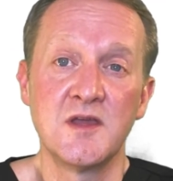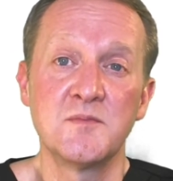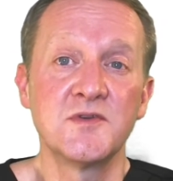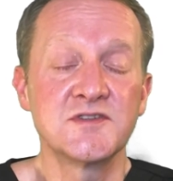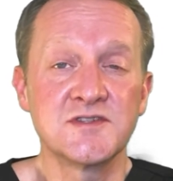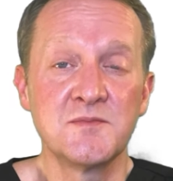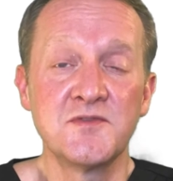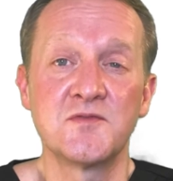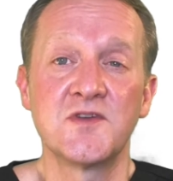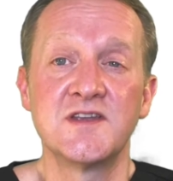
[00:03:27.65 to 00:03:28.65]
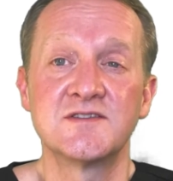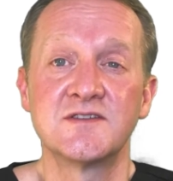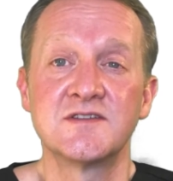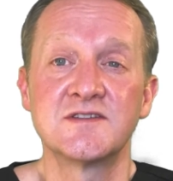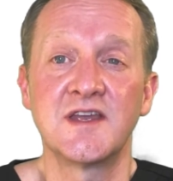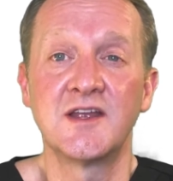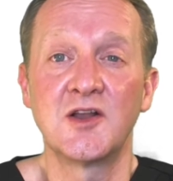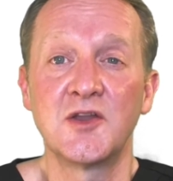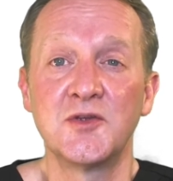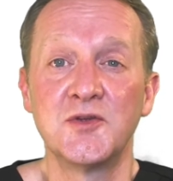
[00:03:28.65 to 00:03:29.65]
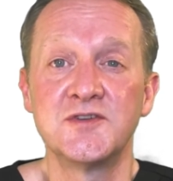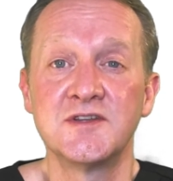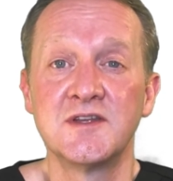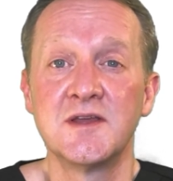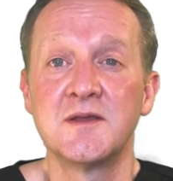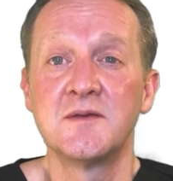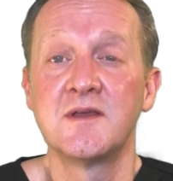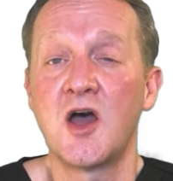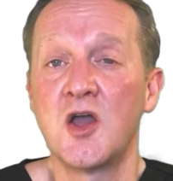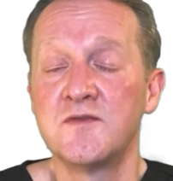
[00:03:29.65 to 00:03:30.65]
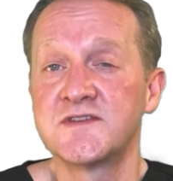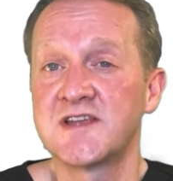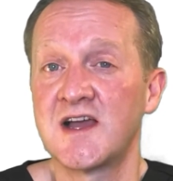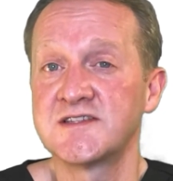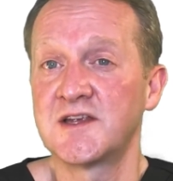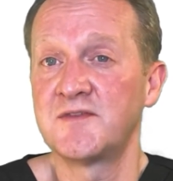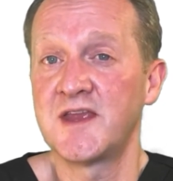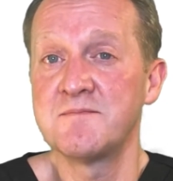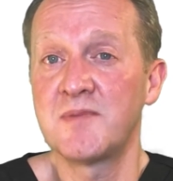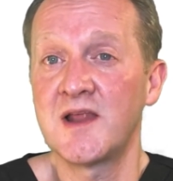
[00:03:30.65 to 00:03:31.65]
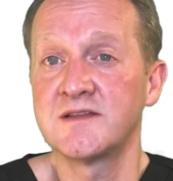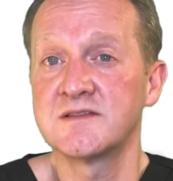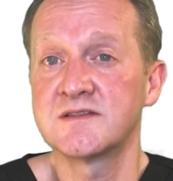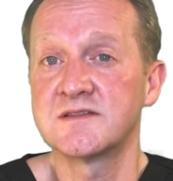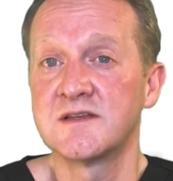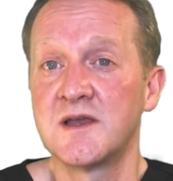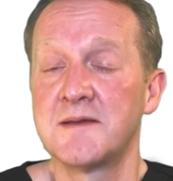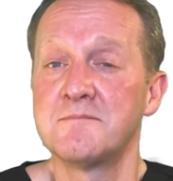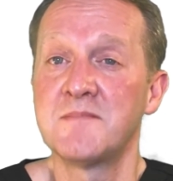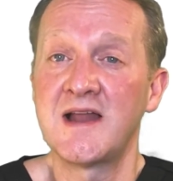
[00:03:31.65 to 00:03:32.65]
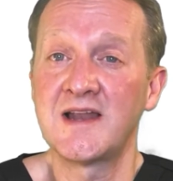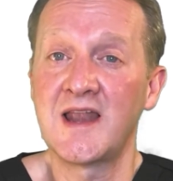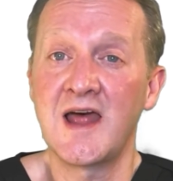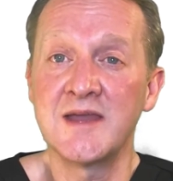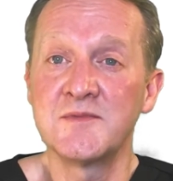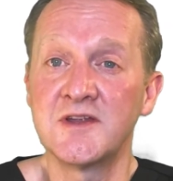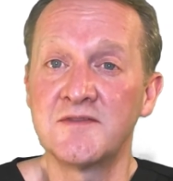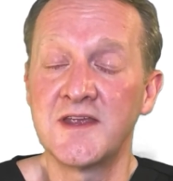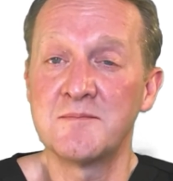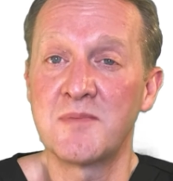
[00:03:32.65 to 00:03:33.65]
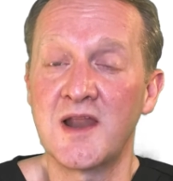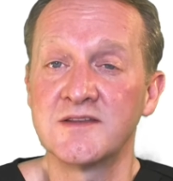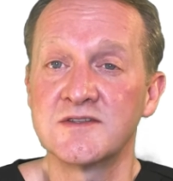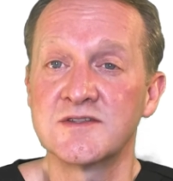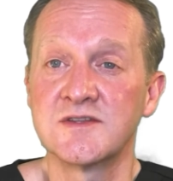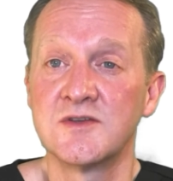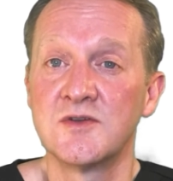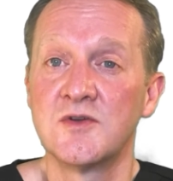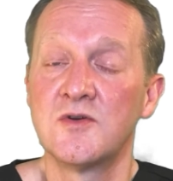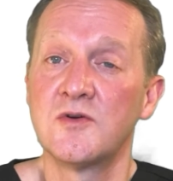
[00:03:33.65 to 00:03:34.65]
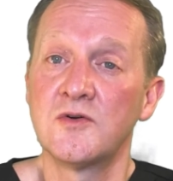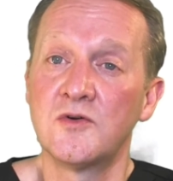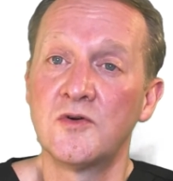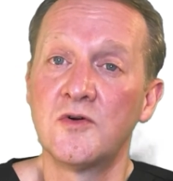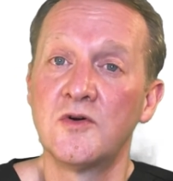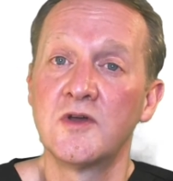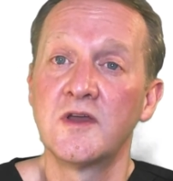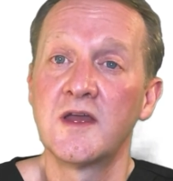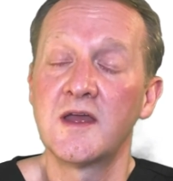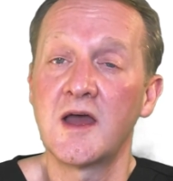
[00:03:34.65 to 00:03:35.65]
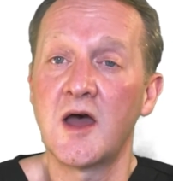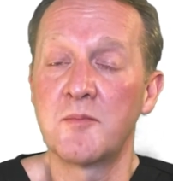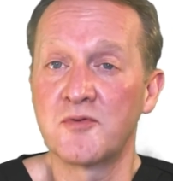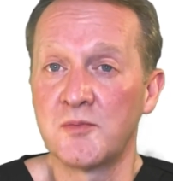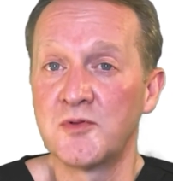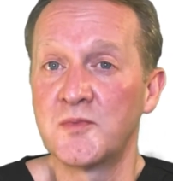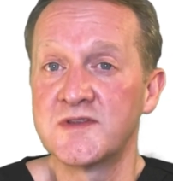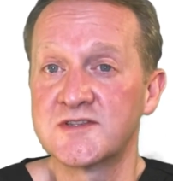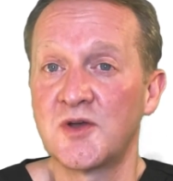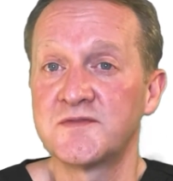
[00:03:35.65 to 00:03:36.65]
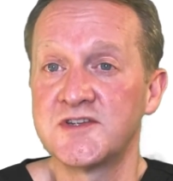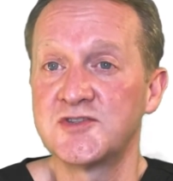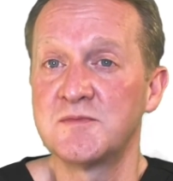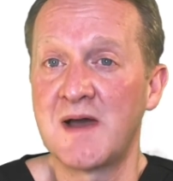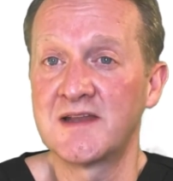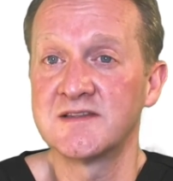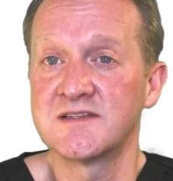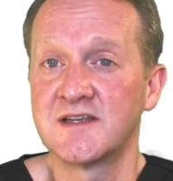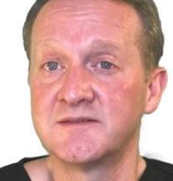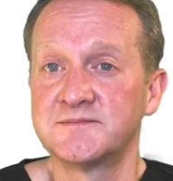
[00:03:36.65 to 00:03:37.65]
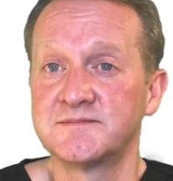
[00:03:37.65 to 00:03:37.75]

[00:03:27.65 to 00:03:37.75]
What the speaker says: But some of the reasons include oversizing of the implants, malalignment of the implants, or a problem with soft tissue balancing.